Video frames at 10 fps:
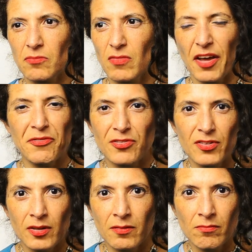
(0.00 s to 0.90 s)
I've
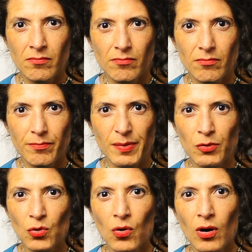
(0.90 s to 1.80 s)
seen
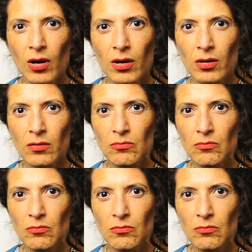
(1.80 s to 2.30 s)
people who are